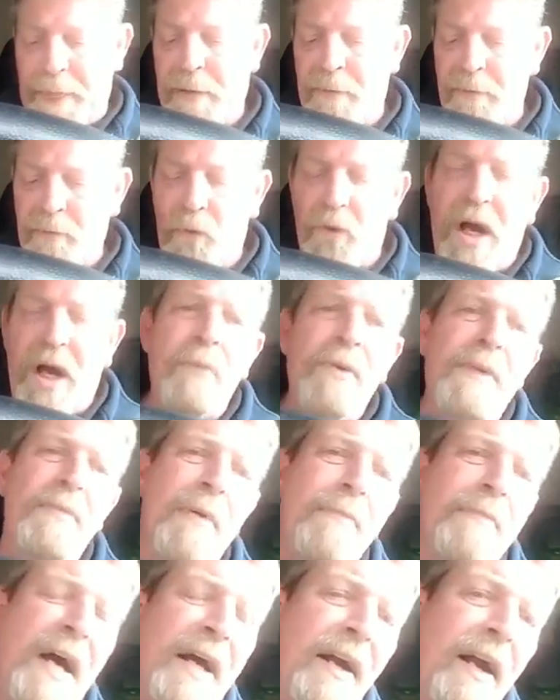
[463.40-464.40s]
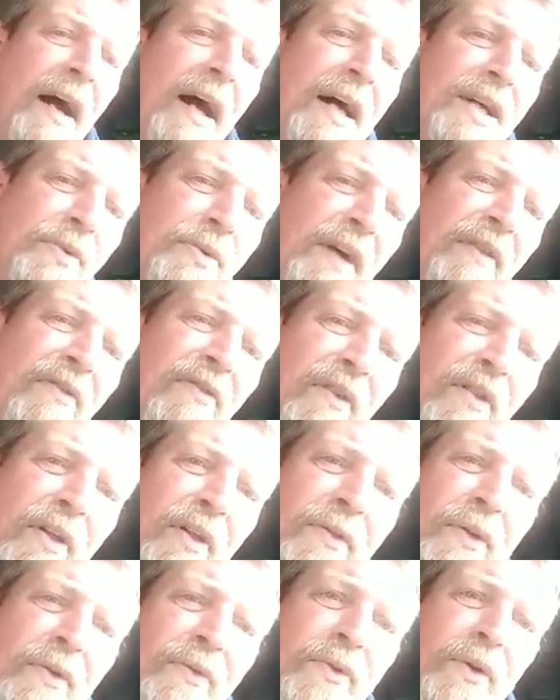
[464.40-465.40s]
We'll get a wee bit more of that as we get further
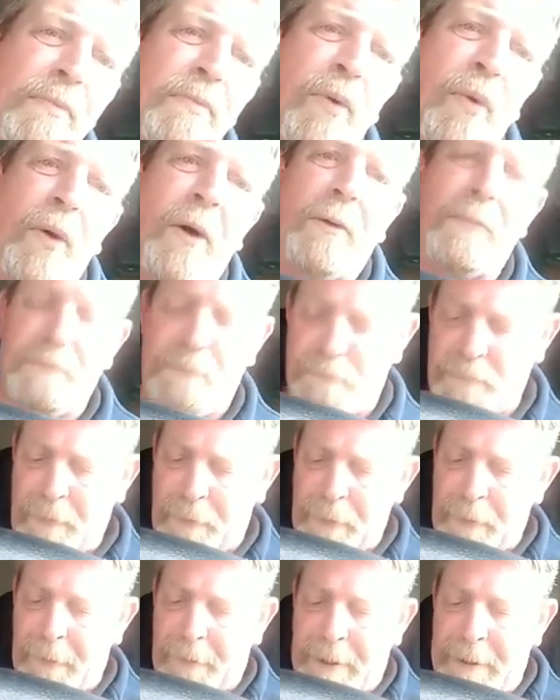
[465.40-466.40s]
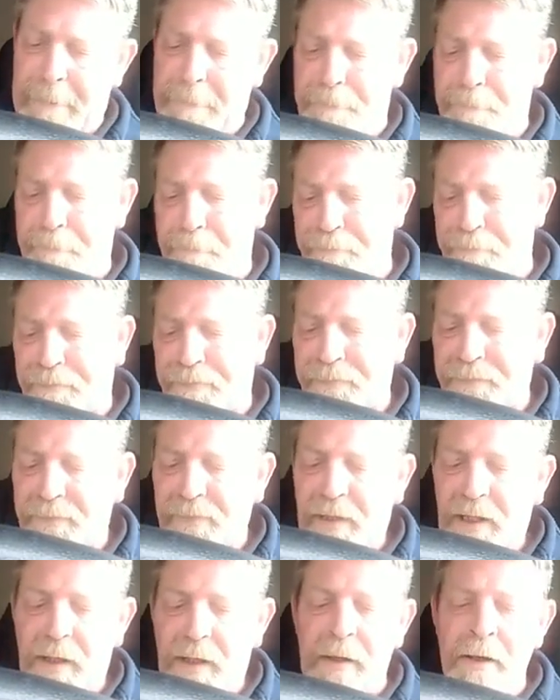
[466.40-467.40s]
down the report. All right.
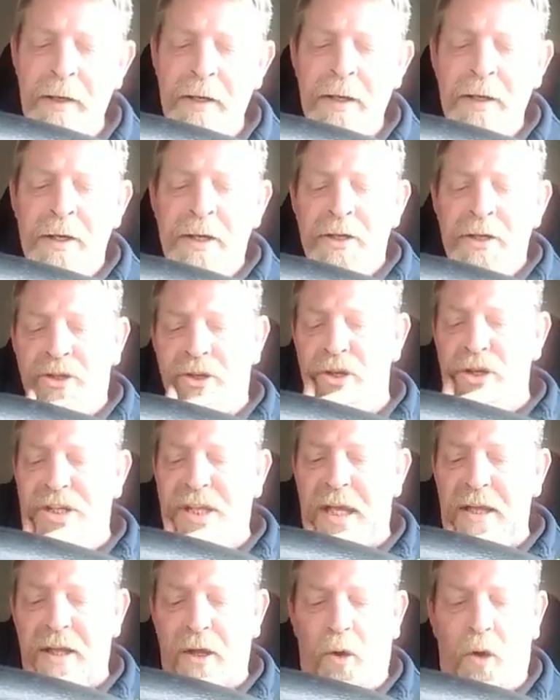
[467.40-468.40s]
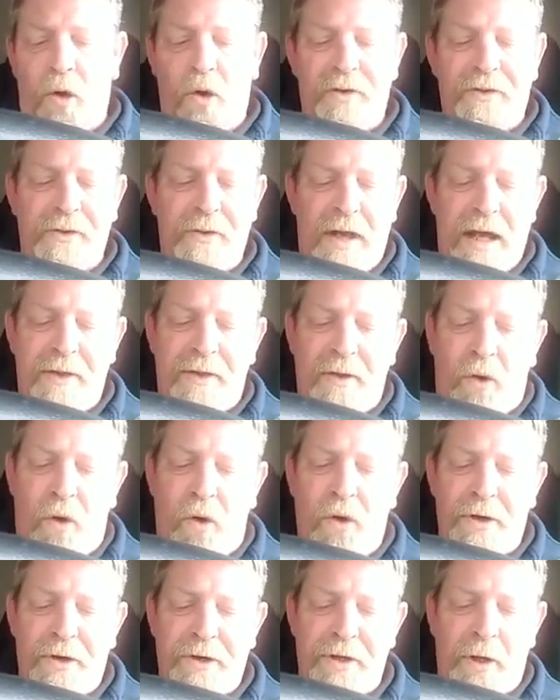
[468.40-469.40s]
Tuesday, the
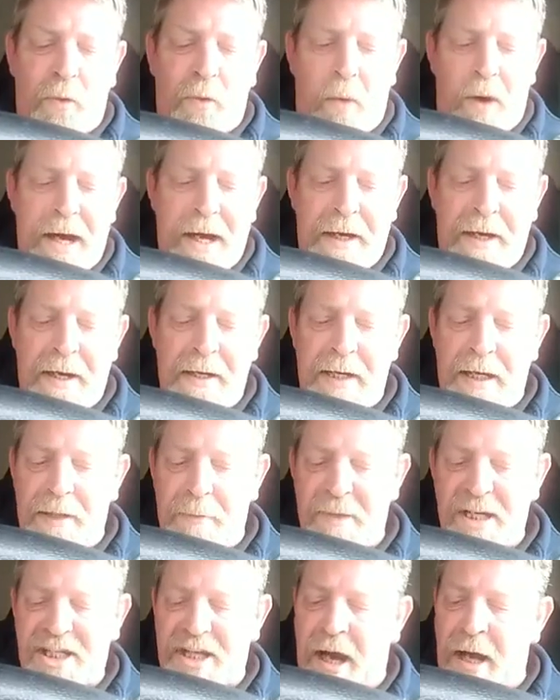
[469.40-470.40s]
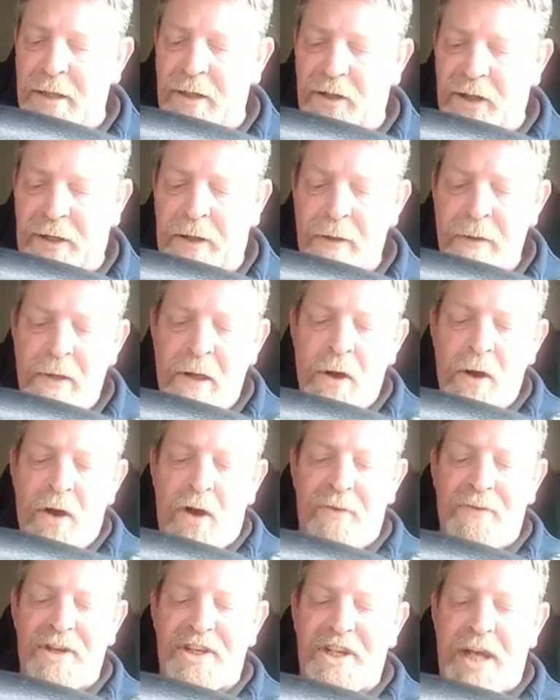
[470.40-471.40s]
Holyrood inquiry into the mishandling
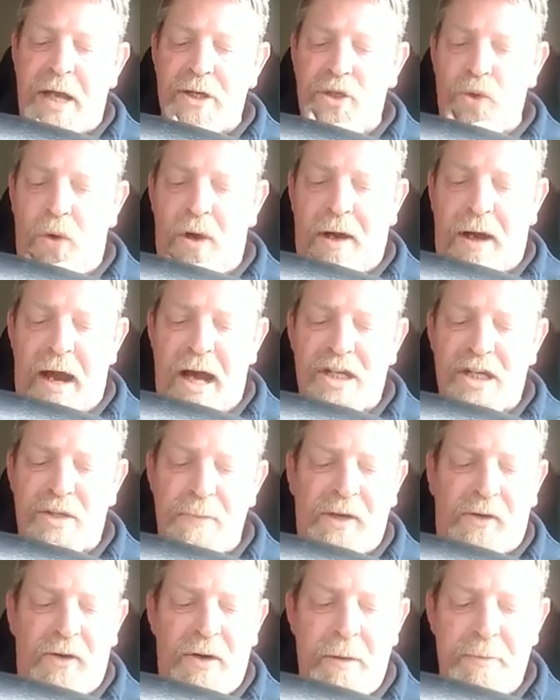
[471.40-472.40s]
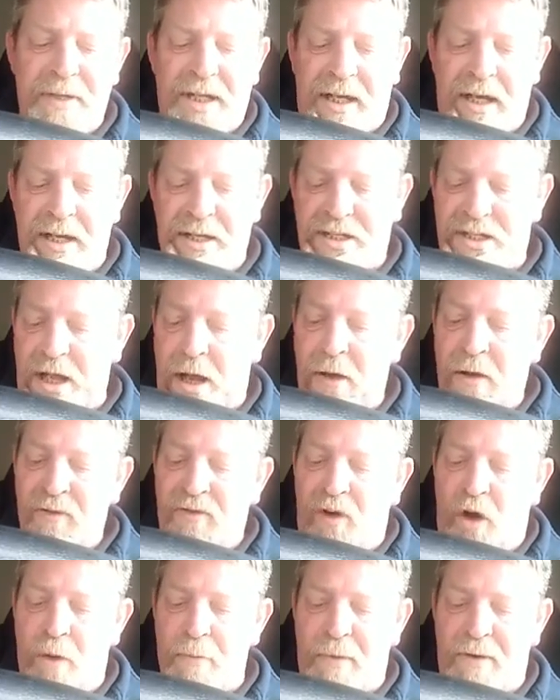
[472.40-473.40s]
of the sexual harassment claims against
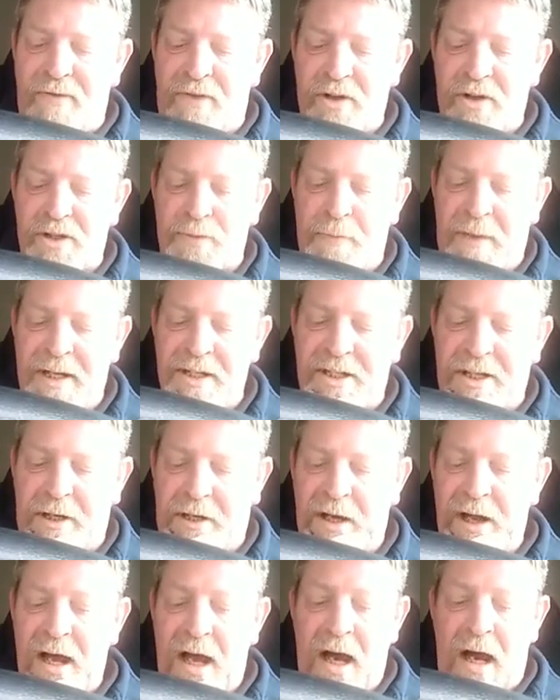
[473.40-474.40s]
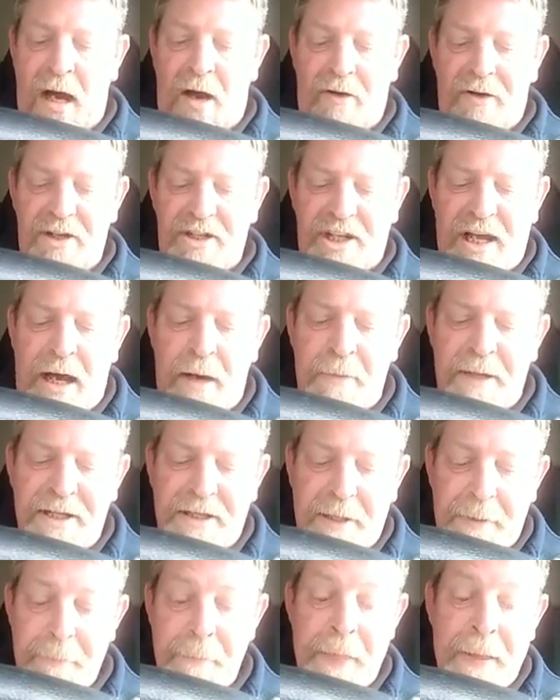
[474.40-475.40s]
former First Minister Alex Salmond
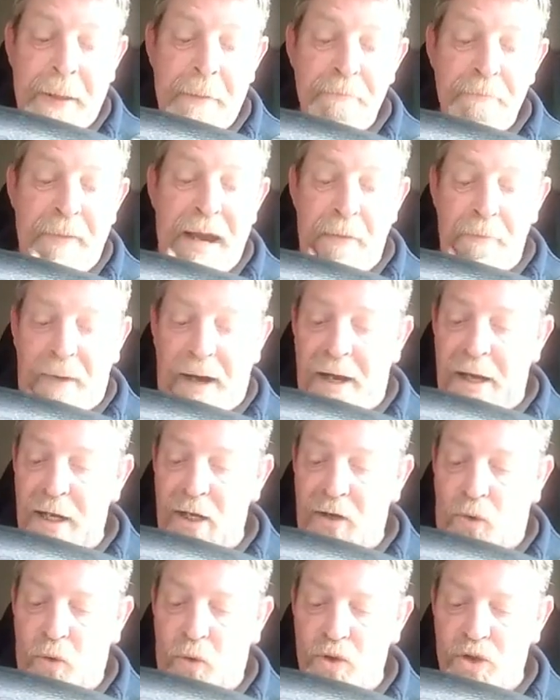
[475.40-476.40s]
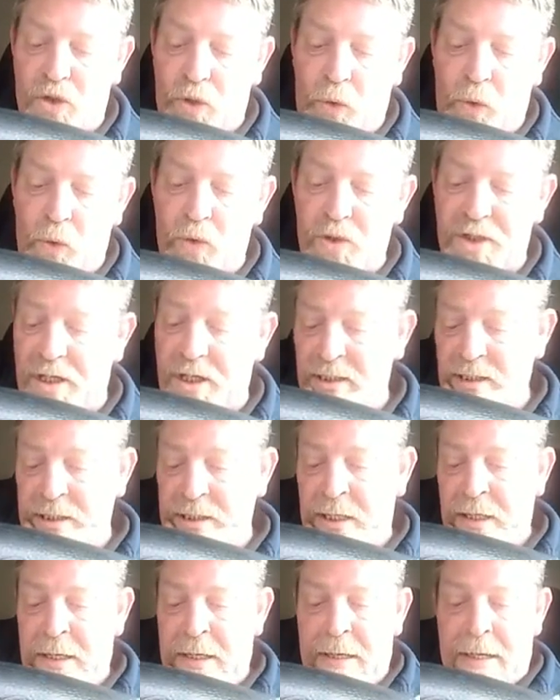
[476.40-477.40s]
met behind closed doors
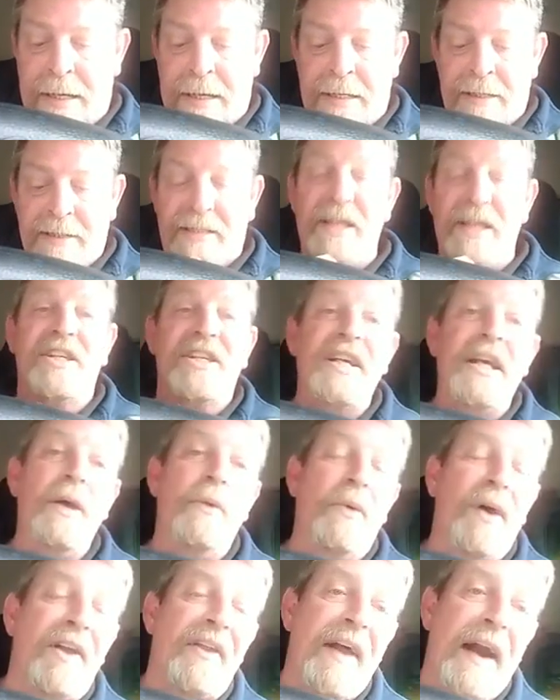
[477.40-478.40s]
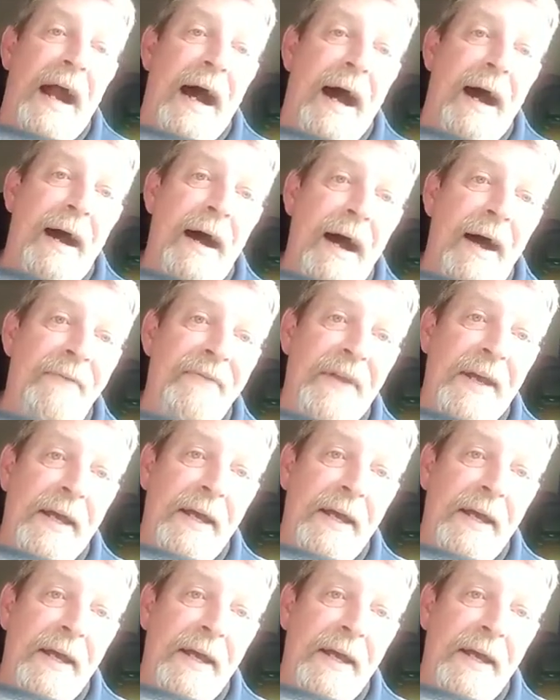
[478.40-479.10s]
to see where they're at in the